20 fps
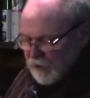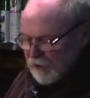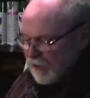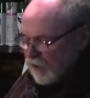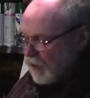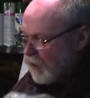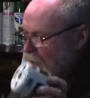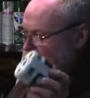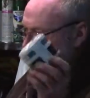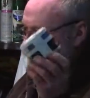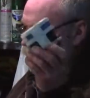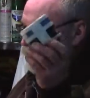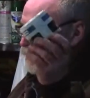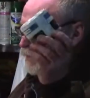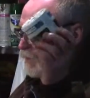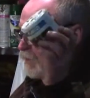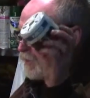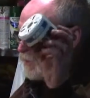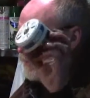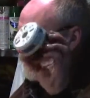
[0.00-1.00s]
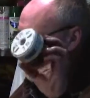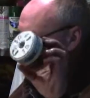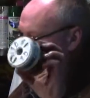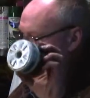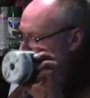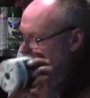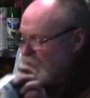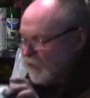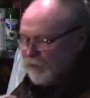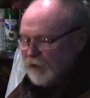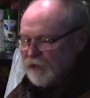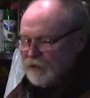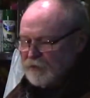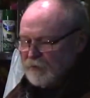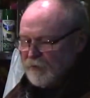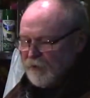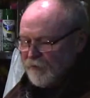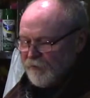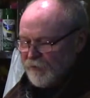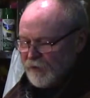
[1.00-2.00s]
They all use this same
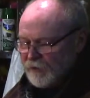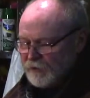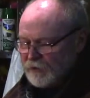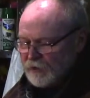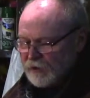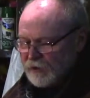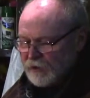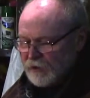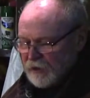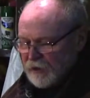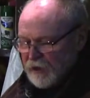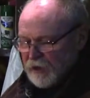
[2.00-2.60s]
replaceable filter.